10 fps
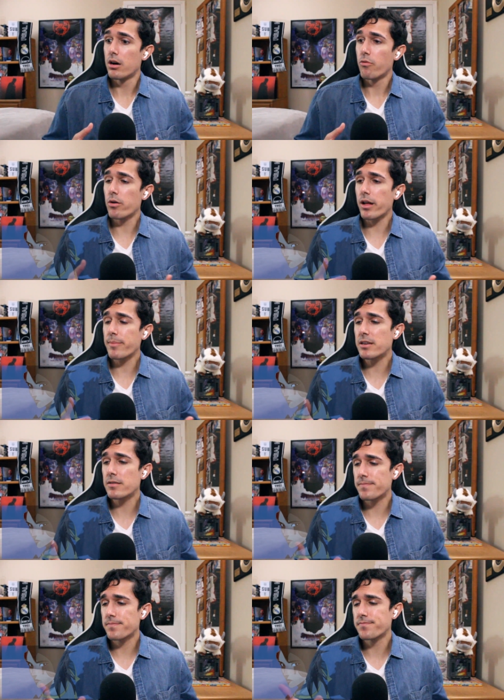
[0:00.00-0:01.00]
Well, I mean,
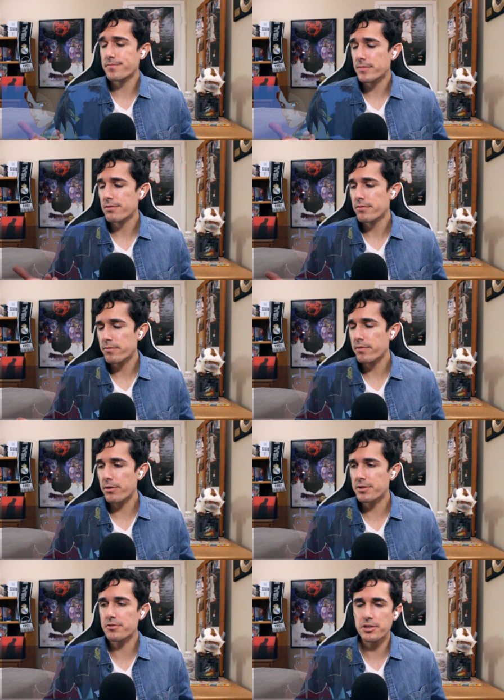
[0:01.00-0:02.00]
we
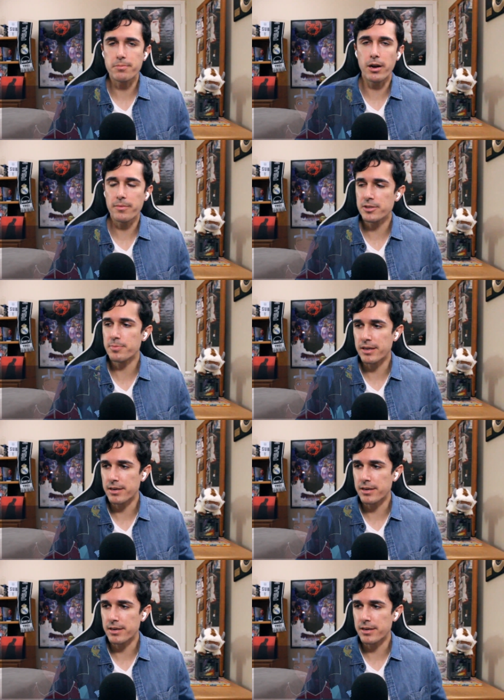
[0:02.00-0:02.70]
always knew she could probably speak,